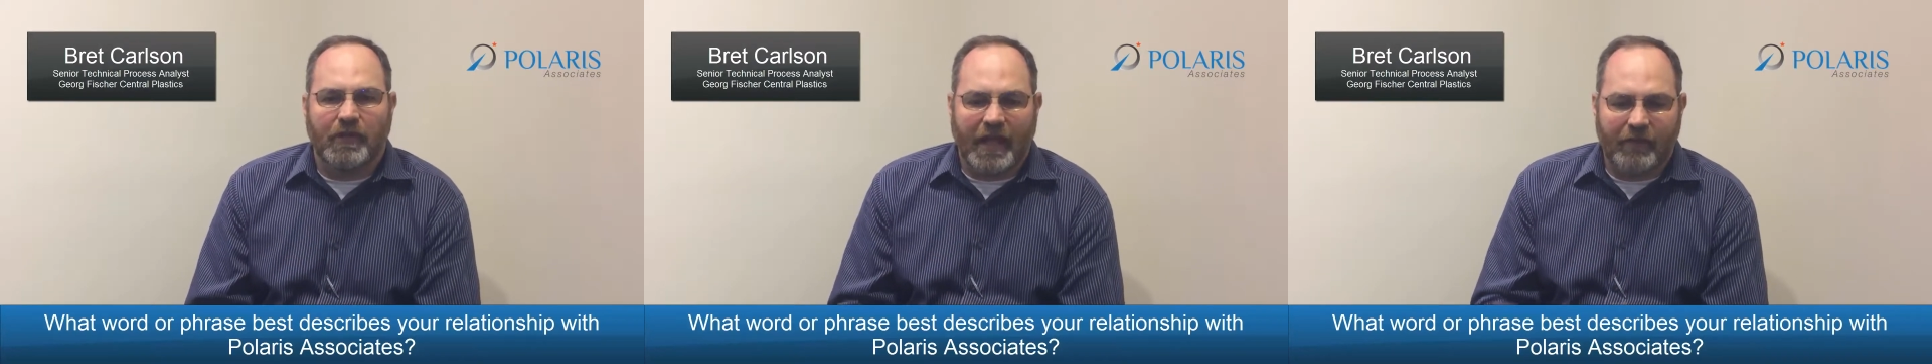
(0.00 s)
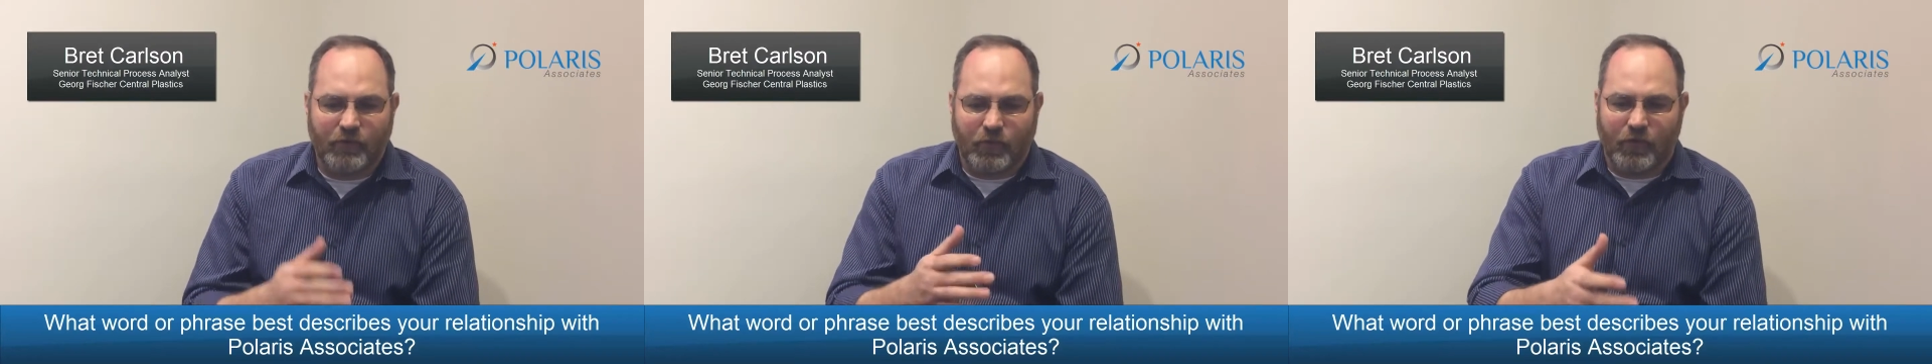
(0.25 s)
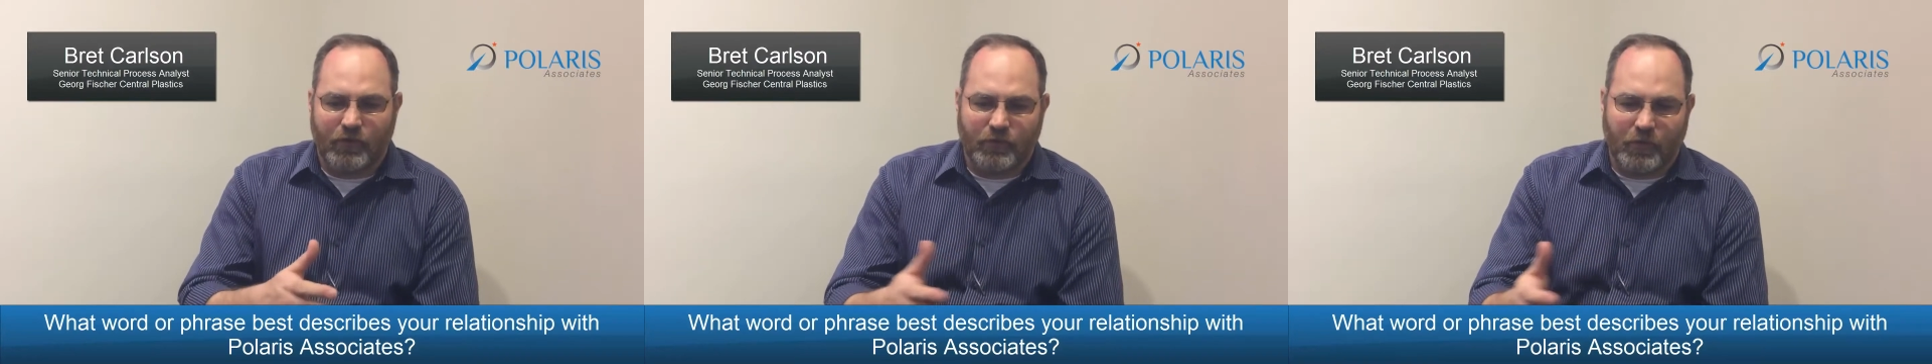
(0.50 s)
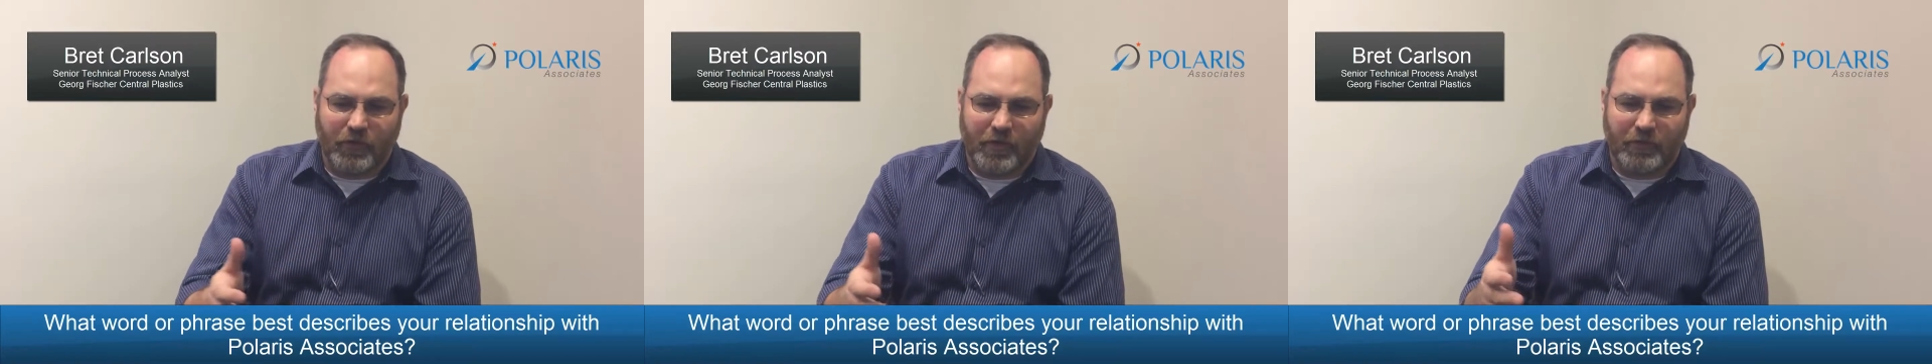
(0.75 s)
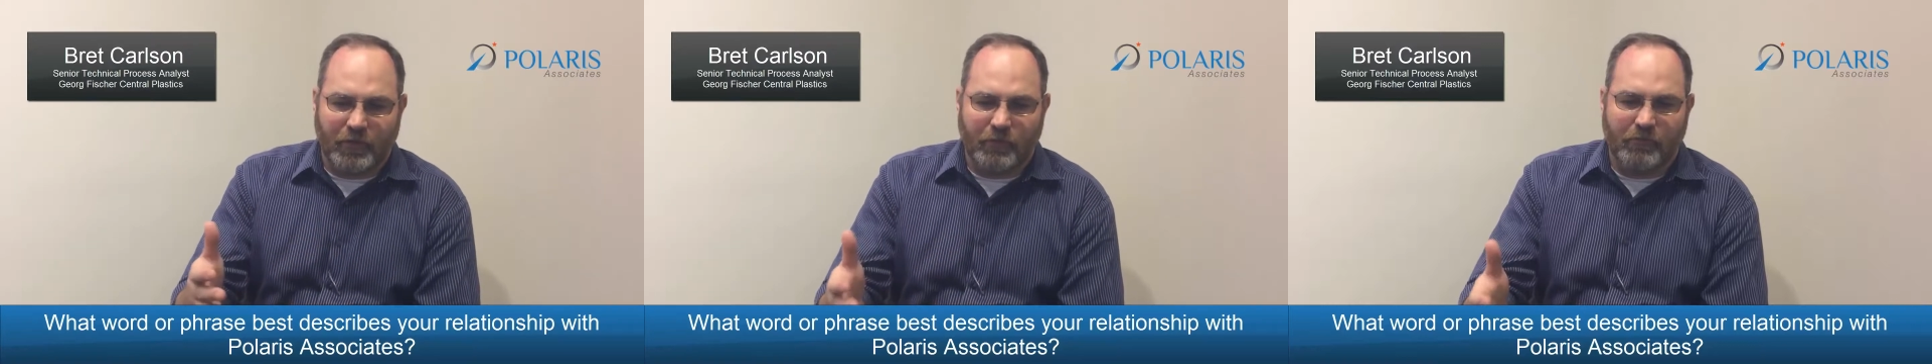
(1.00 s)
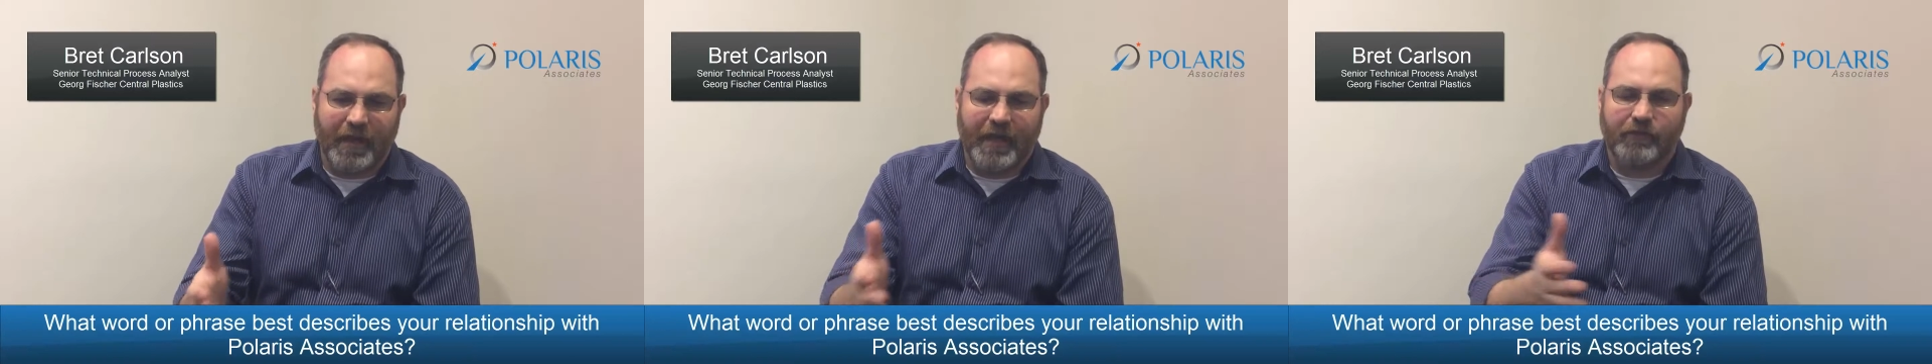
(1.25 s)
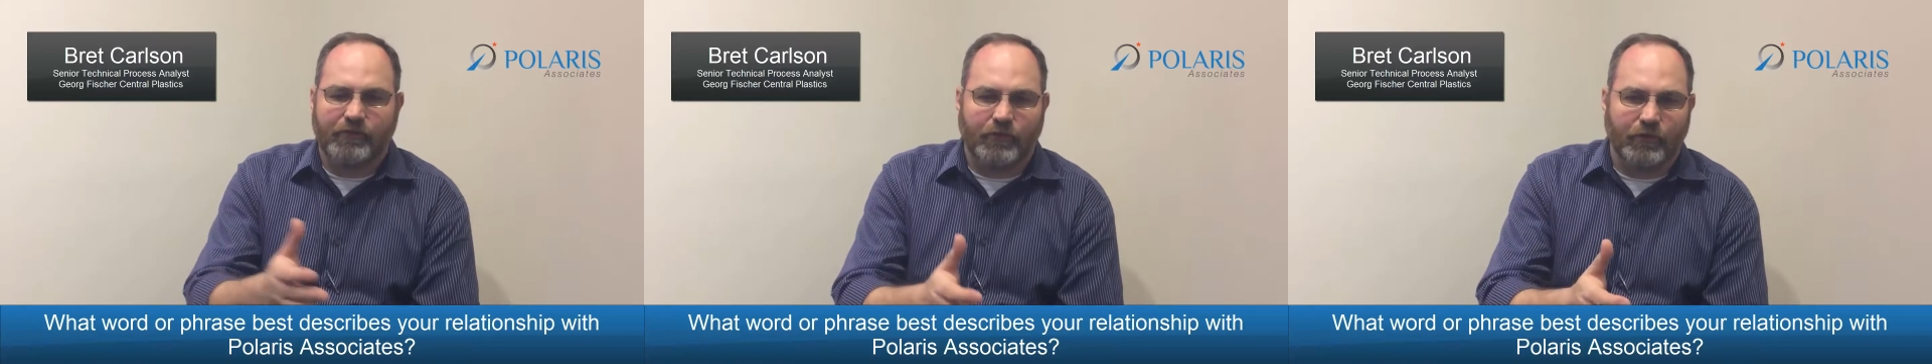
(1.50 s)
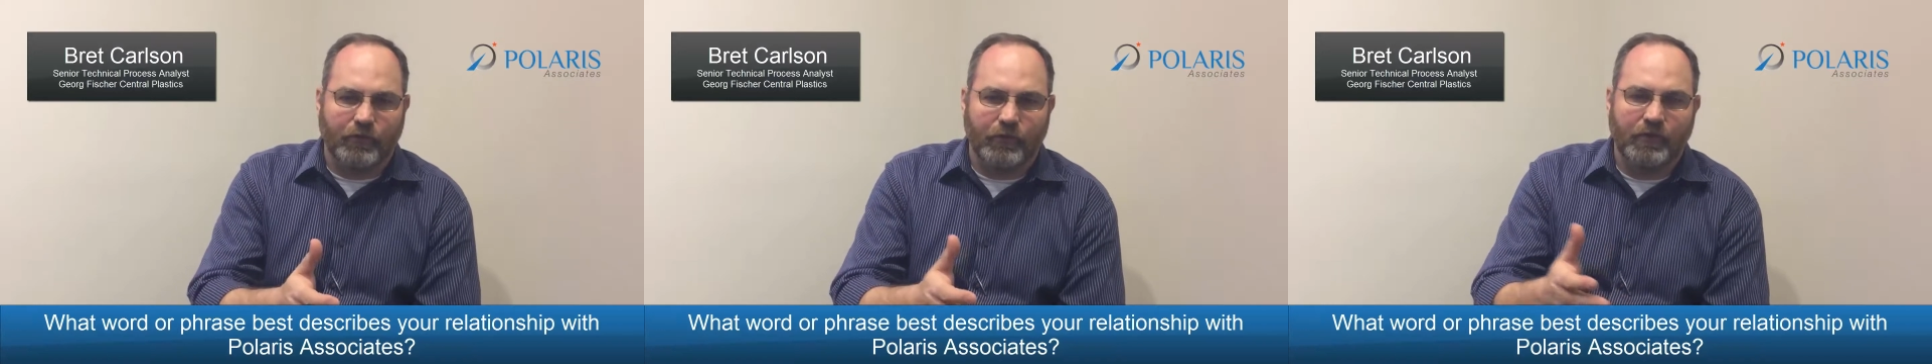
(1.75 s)
but afterwards we were able to go back
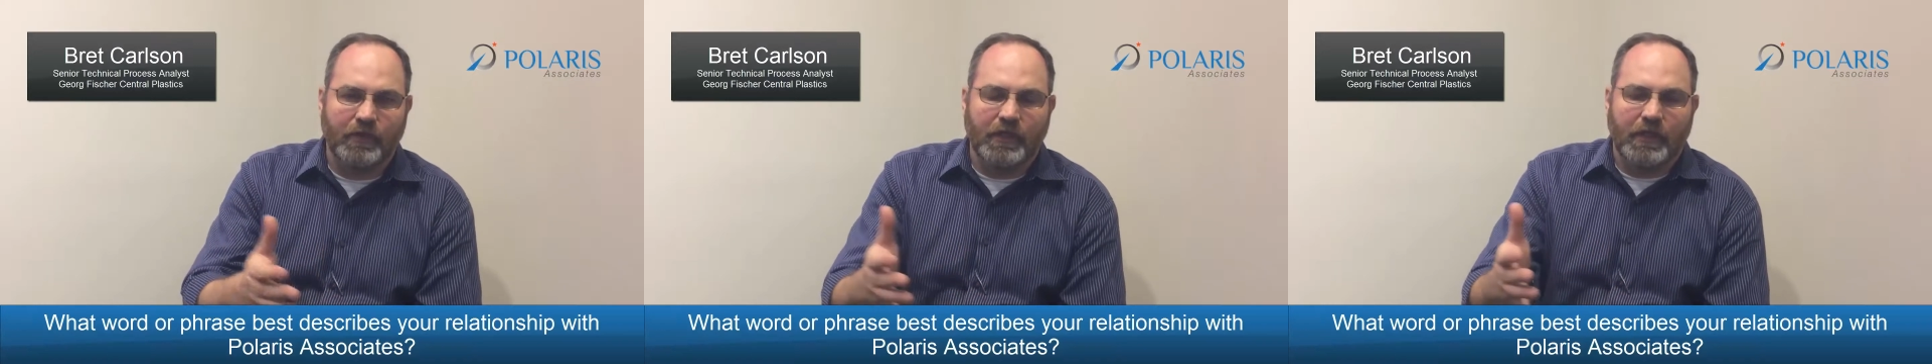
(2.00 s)
through